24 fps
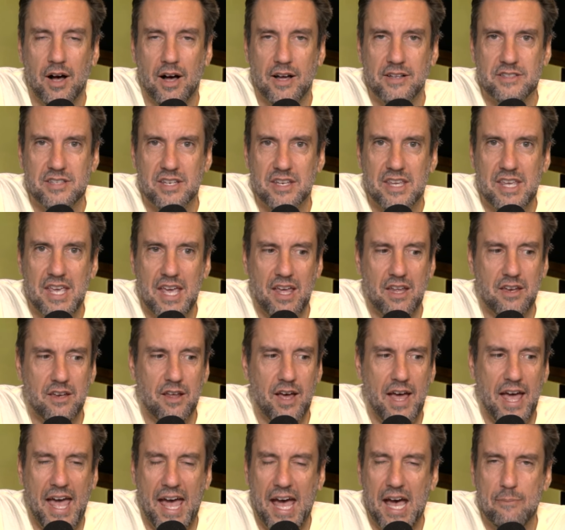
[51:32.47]
to get
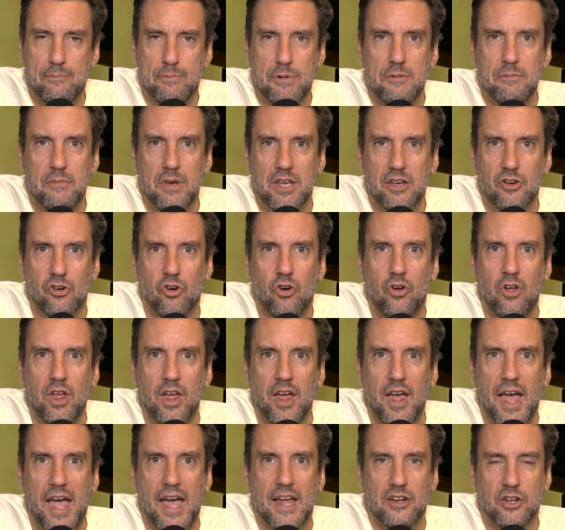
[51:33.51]
a Happy Meal
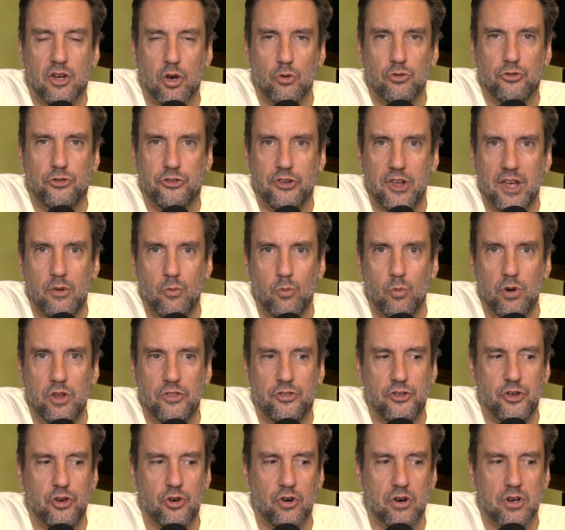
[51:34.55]
and go sit
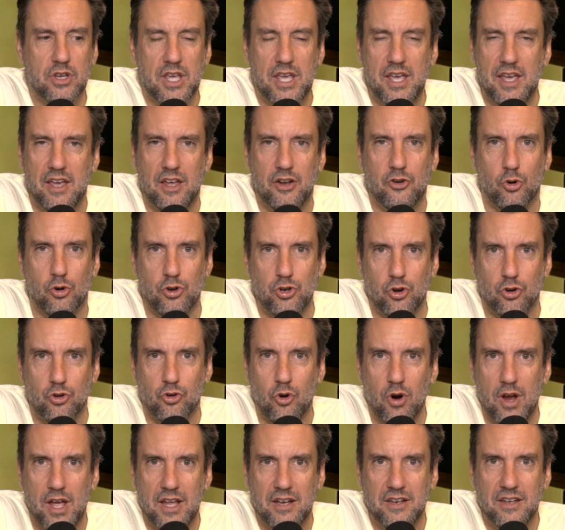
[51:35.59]
with your kid or your
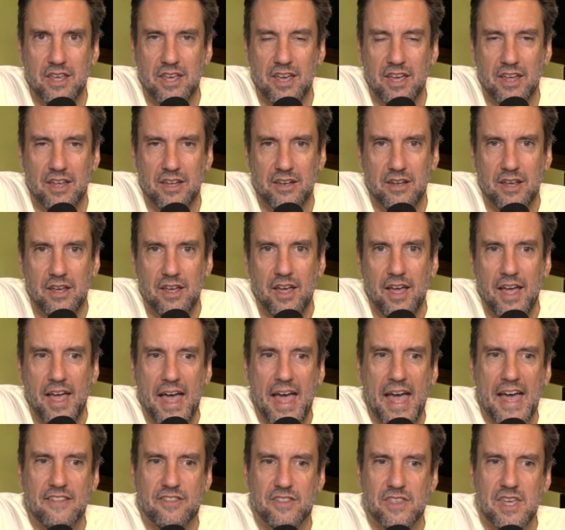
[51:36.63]
grandkid
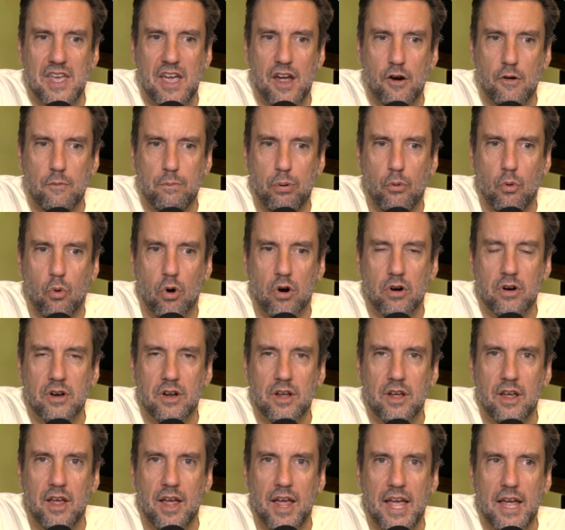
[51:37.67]
at the airport,
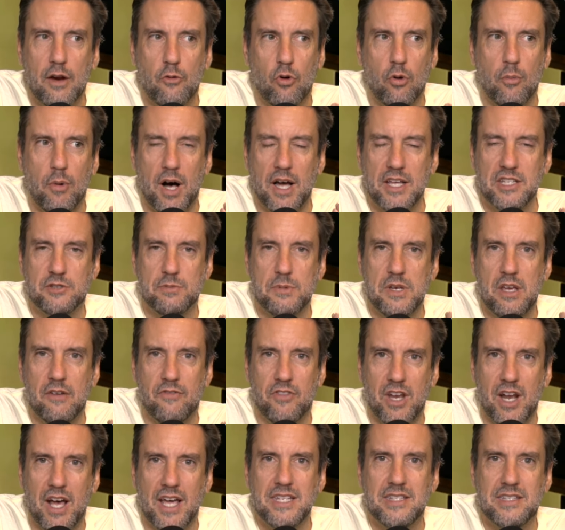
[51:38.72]
it reminds me of
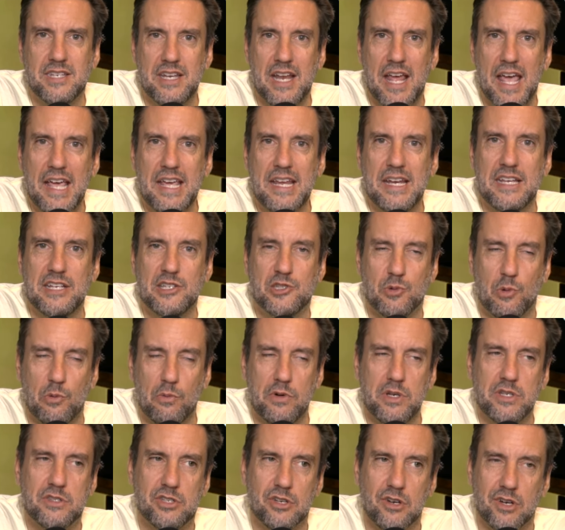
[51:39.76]
the 1980s when
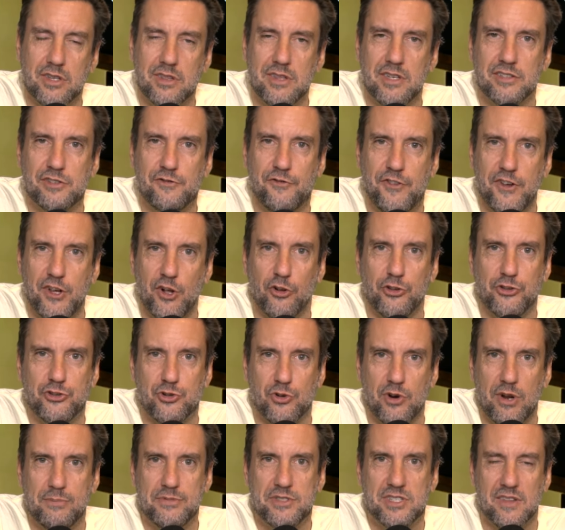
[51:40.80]
we took this field
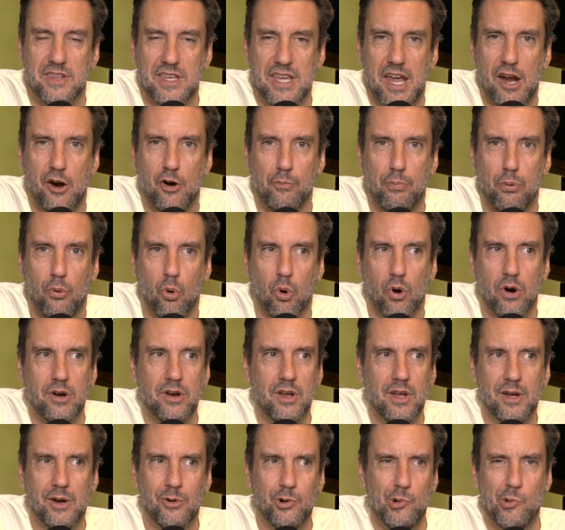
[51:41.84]
trip to the airport.
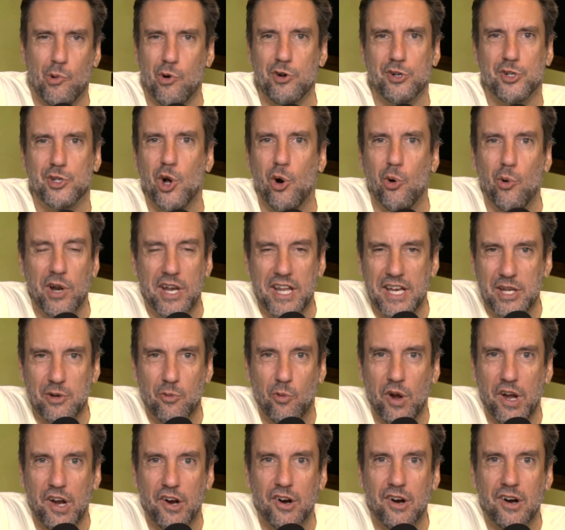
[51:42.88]
We weren't going
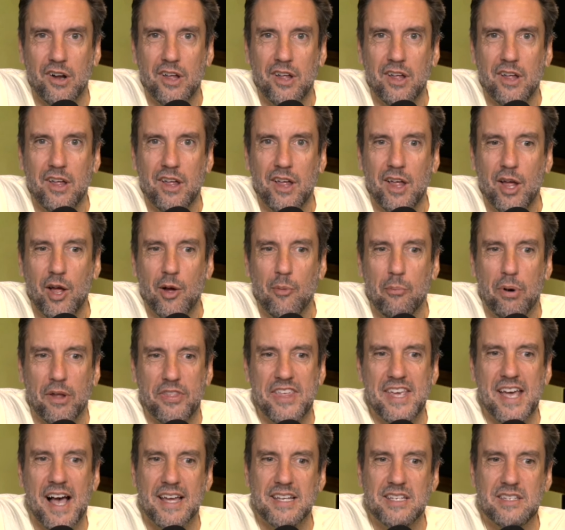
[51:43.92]
anywhere, but
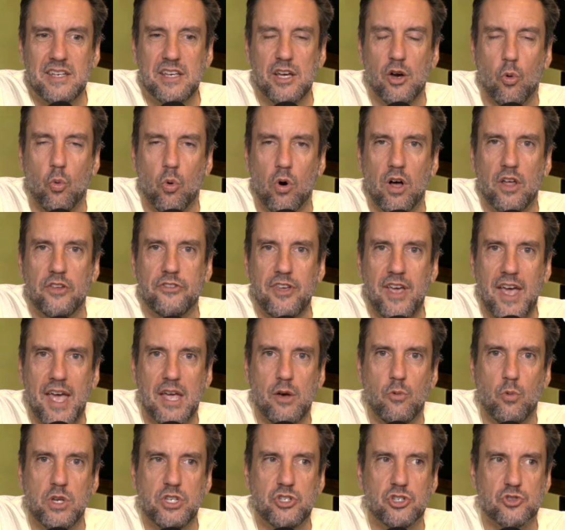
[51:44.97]
the idea was, hey,
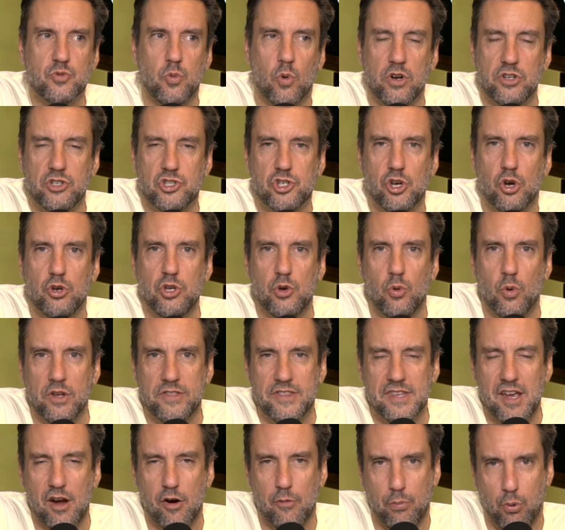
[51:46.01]
we just want to show you what
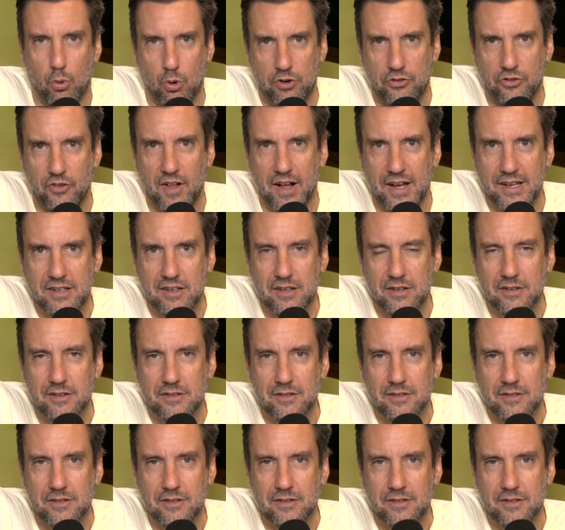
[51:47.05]
the airport's like.